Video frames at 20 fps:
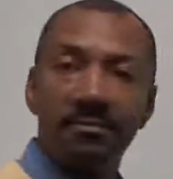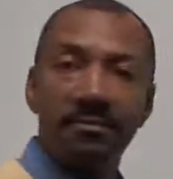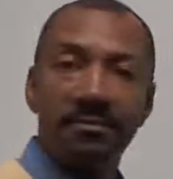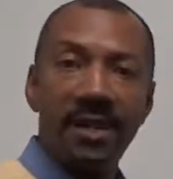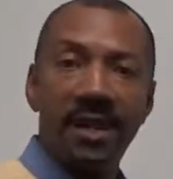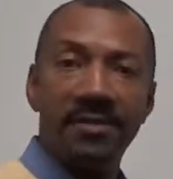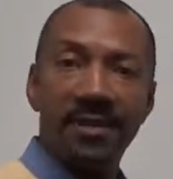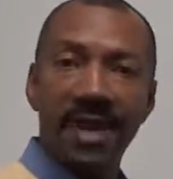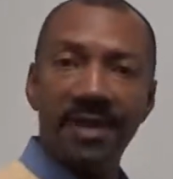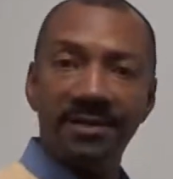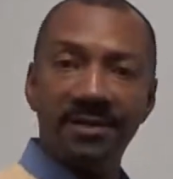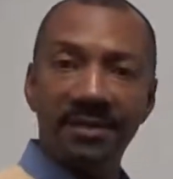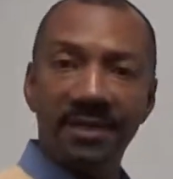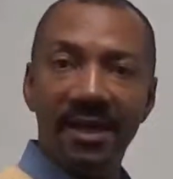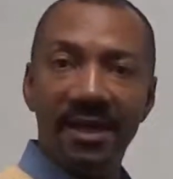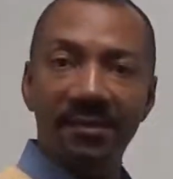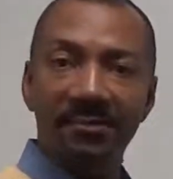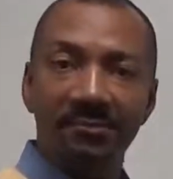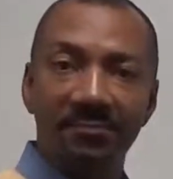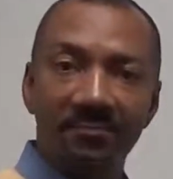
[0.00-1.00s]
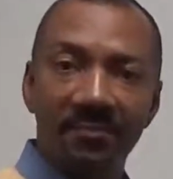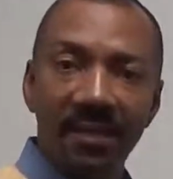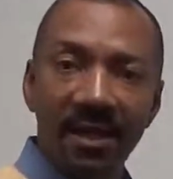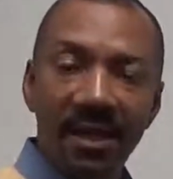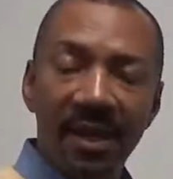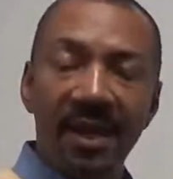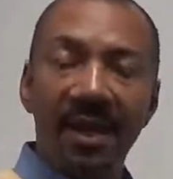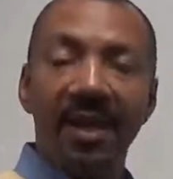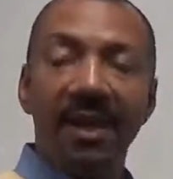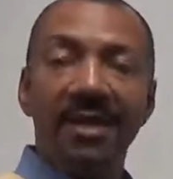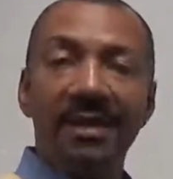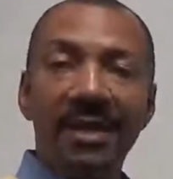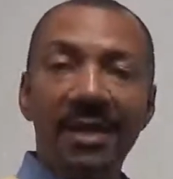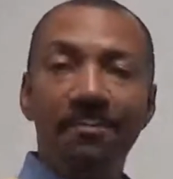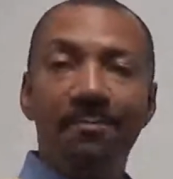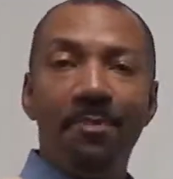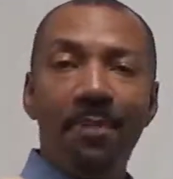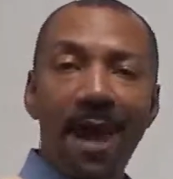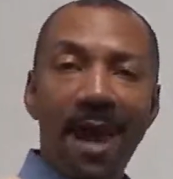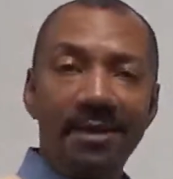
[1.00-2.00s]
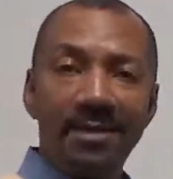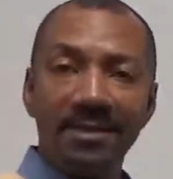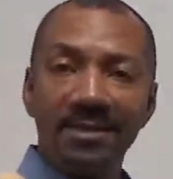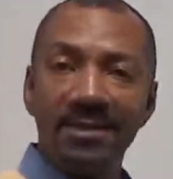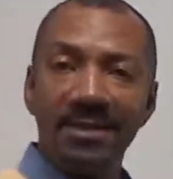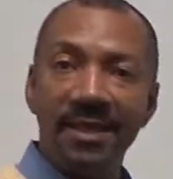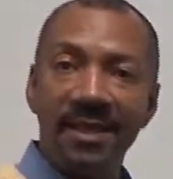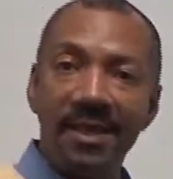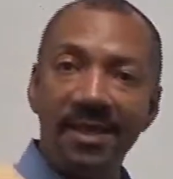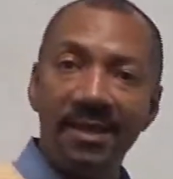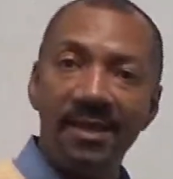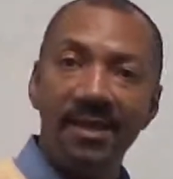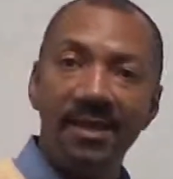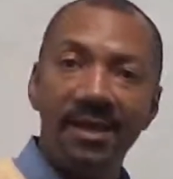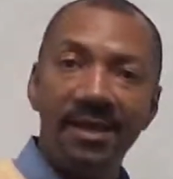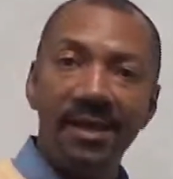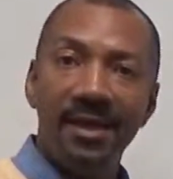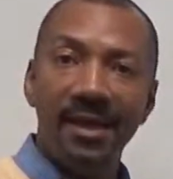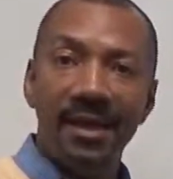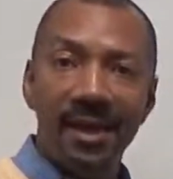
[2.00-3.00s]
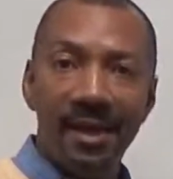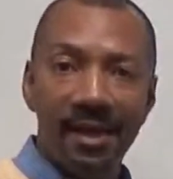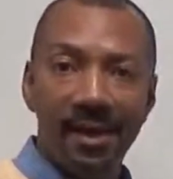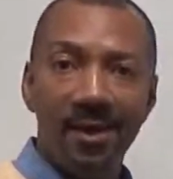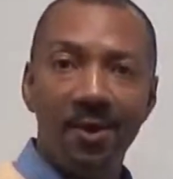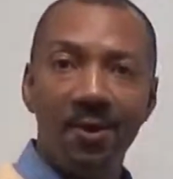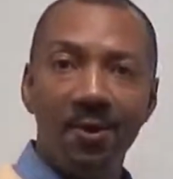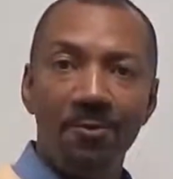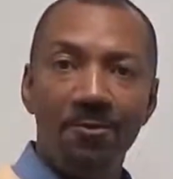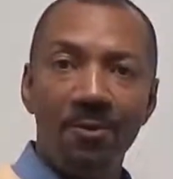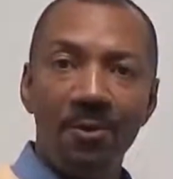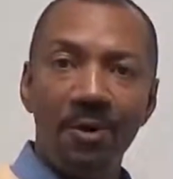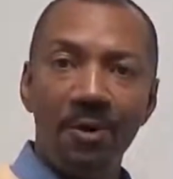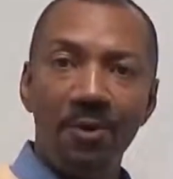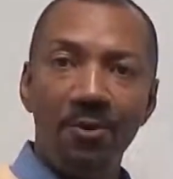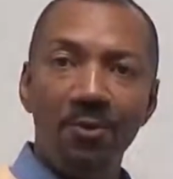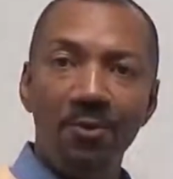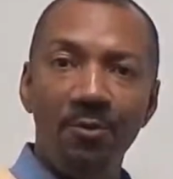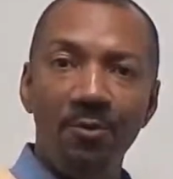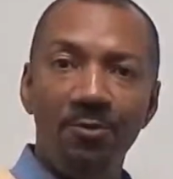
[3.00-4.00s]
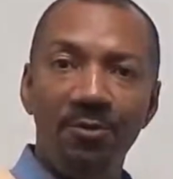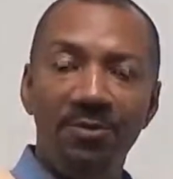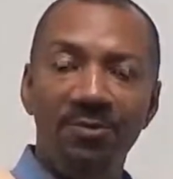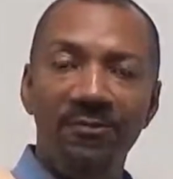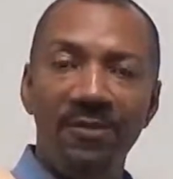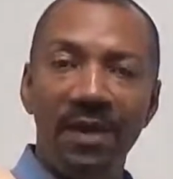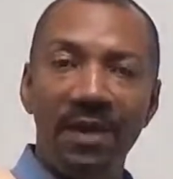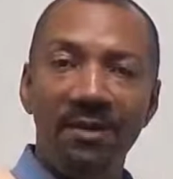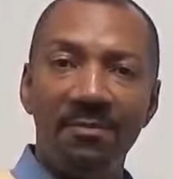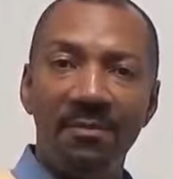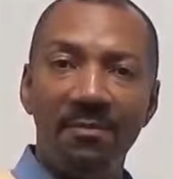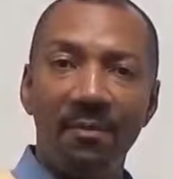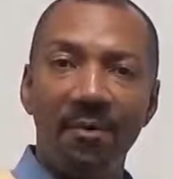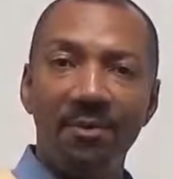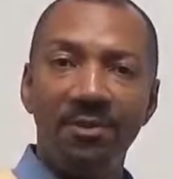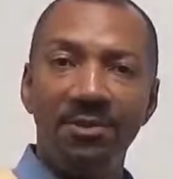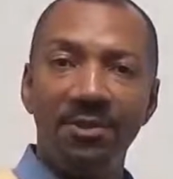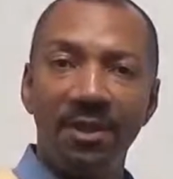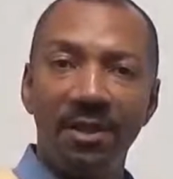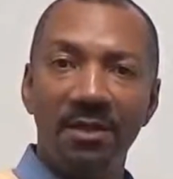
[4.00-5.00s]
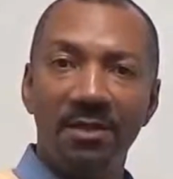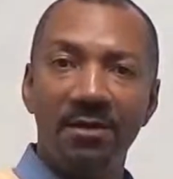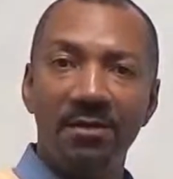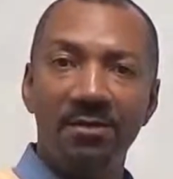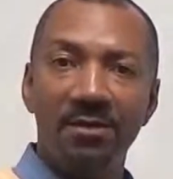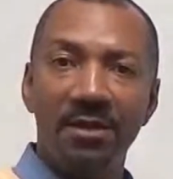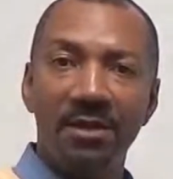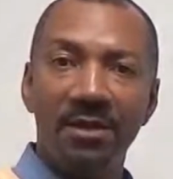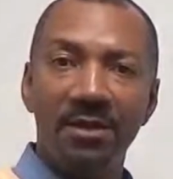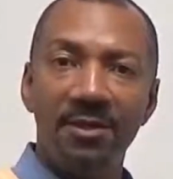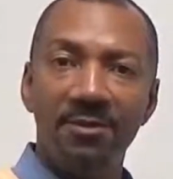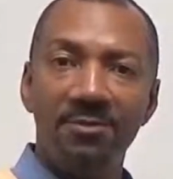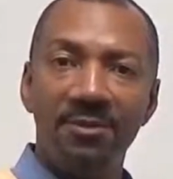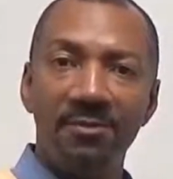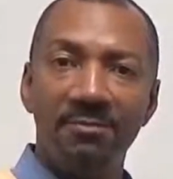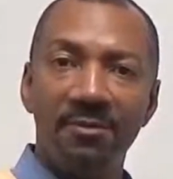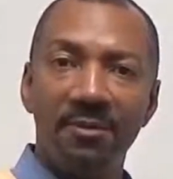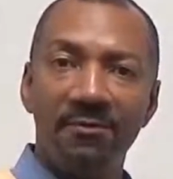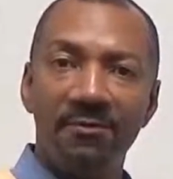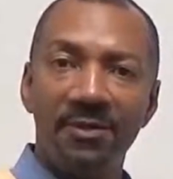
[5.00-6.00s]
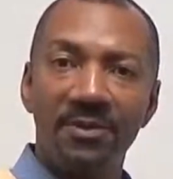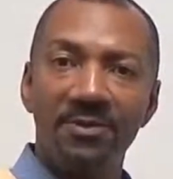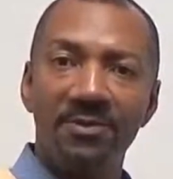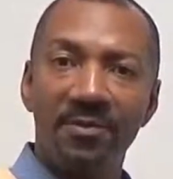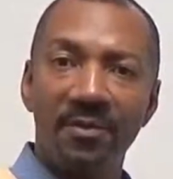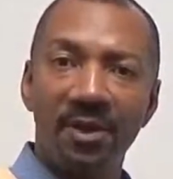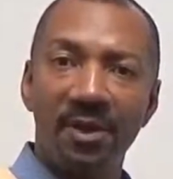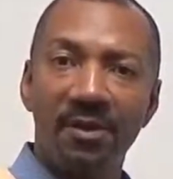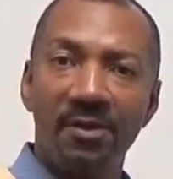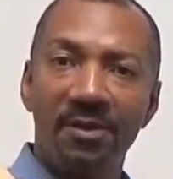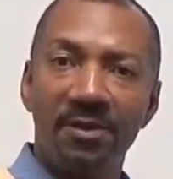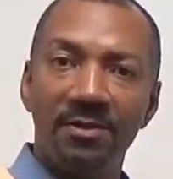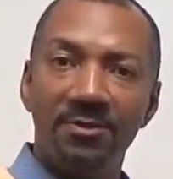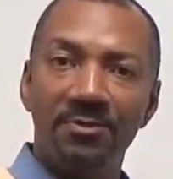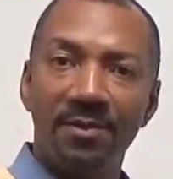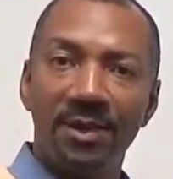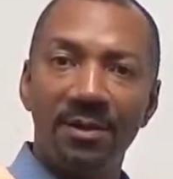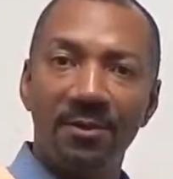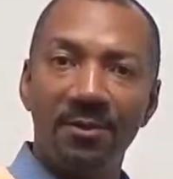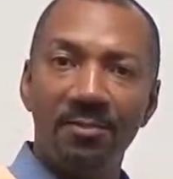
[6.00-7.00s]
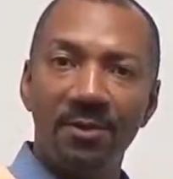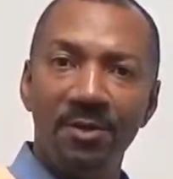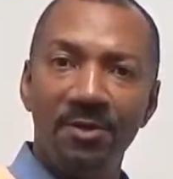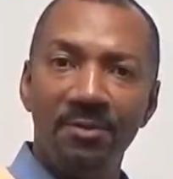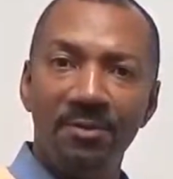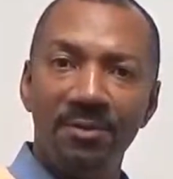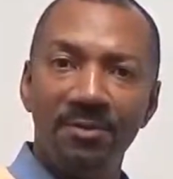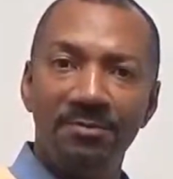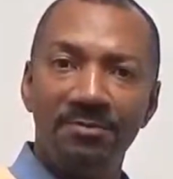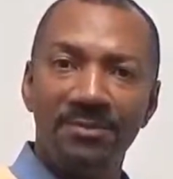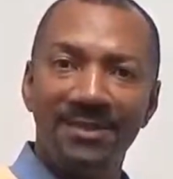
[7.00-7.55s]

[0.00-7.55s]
And that's it. Keep practicing, and I hope you develop more skill using perfect square trinomials.